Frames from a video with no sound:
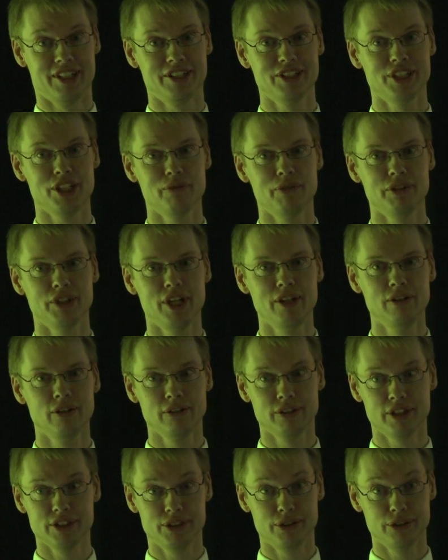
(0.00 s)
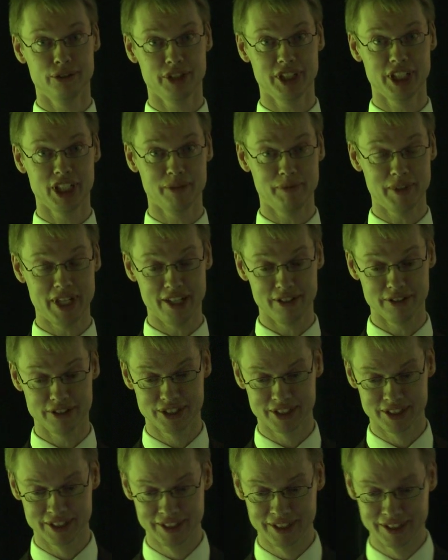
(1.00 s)
So we're no longer talking about
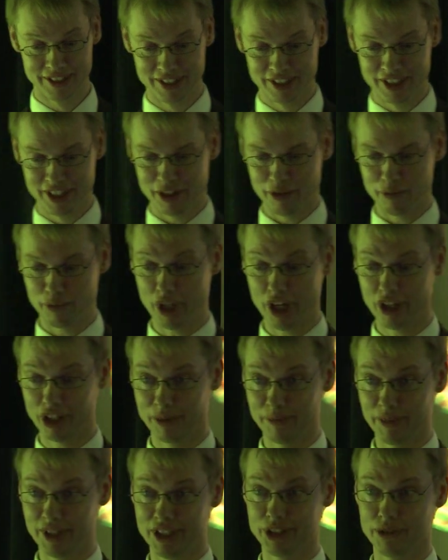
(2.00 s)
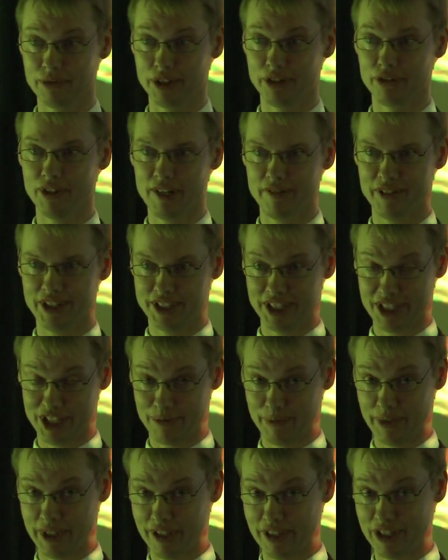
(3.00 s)
programmers with graphics
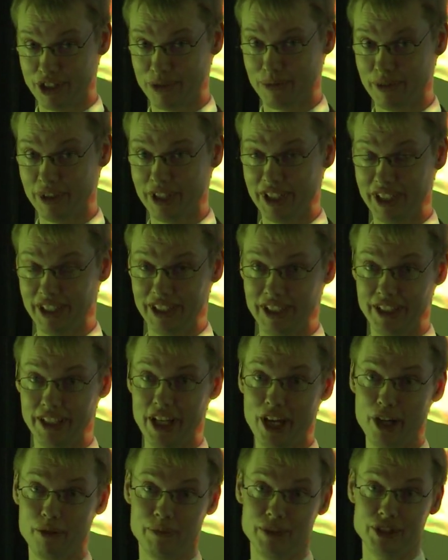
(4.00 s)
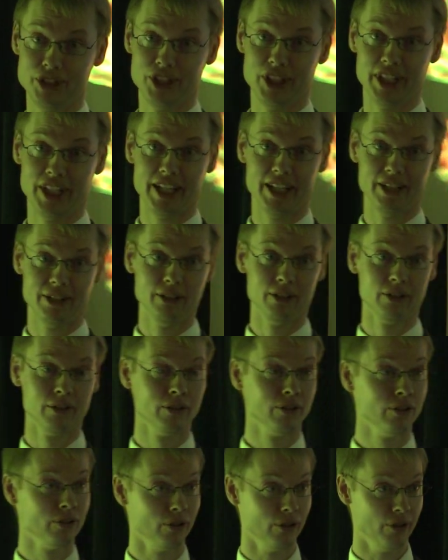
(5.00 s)
experience working in
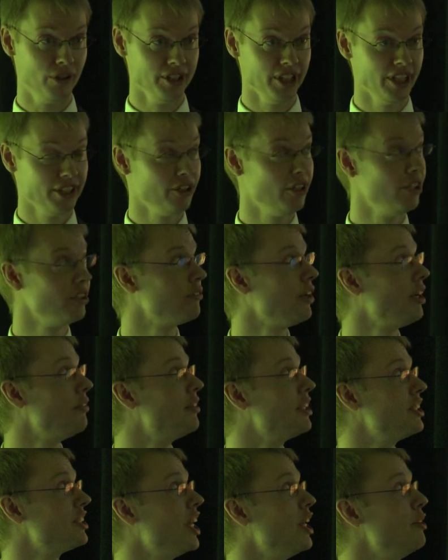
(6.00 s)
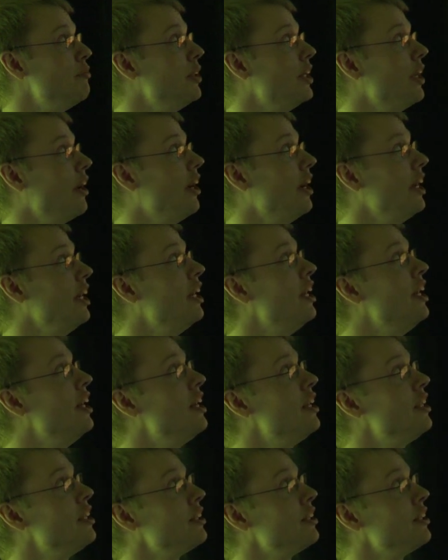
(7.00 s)
OpenGL or another graphics API.